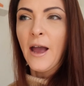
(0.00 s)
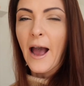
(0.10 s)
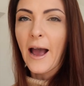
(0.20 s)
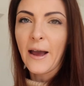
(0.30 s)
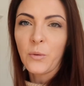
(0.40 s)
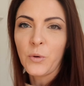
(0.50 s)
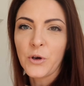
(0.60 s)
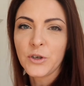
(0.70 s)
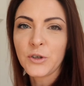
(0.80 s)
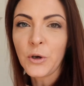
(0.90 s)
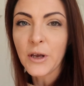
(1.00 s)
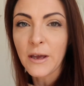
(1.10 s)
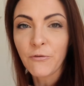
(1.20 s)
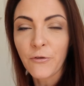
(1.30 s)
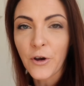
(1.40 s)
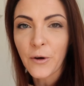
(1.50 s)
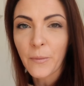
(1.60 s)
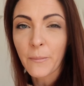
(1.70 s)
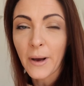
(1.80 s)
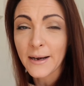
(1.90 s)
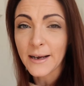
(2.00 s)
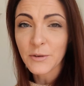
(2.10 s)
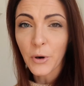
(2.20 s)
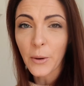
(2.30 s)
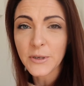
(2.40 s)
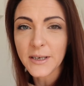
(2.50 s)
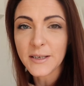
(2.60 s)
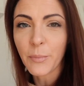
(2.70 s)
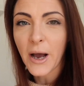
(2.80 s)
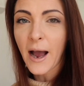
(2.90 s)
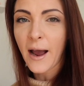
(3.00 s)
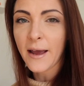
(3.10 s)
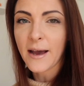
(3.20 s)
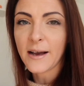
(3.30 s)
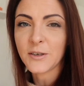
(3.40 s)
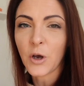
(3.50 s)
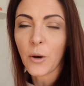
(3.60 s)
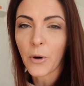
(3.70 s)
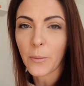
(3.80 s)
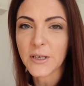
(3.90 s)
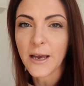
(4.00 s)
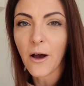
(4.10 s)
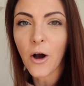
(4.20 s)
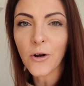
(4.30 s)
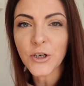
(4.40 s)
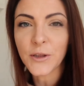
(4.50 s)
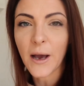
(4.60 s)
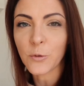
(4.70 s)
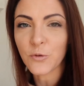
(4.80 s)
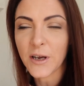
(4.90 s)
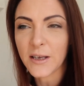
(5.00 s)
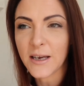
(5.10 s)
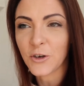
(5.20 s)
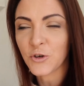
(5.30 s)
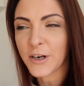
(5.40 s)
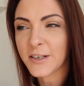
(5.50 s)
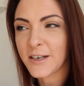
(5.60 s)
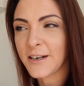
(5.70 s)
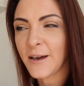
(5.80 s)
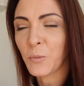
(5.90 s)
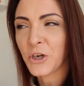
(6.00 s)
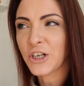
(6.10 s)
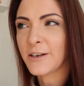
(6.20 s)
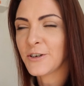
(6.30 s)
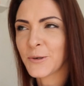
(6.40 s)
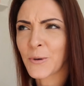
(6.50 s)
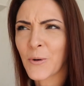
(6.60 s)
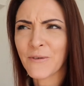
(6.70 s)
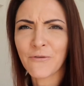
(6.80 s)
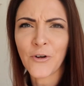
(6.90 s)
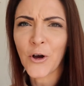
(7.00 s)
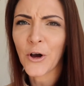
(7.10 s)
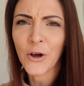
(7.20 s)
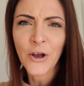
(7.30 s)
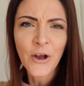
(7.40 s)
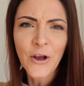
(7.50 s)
I was looking for my next property to buy. I saw a property at auction that I was really interested in, which ended up going for